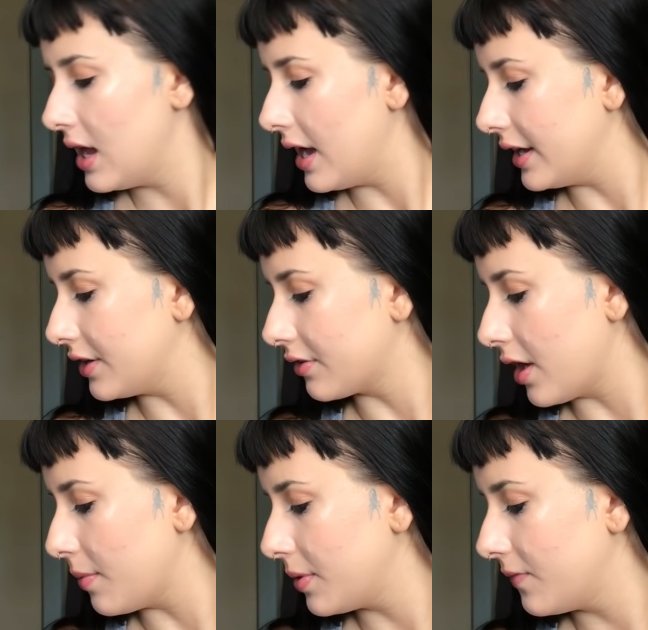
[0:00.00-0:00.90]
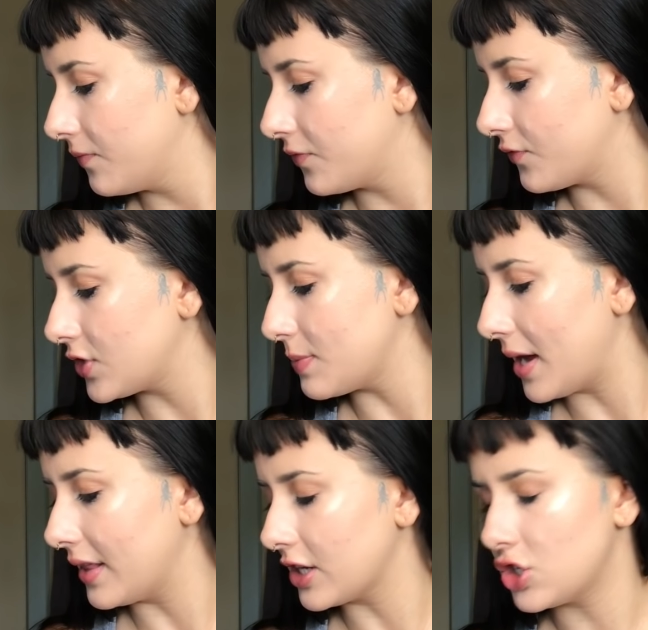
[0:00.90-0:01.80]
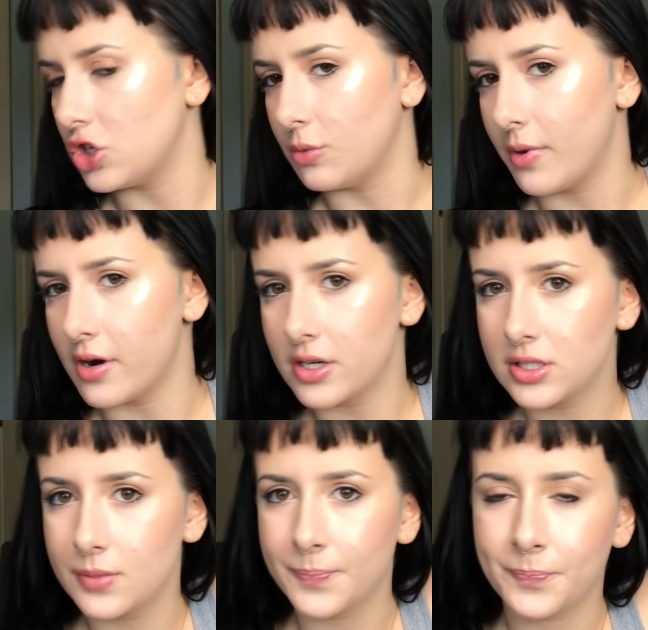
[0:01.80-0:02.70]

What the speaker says: I hit her up to buy like 2 bars.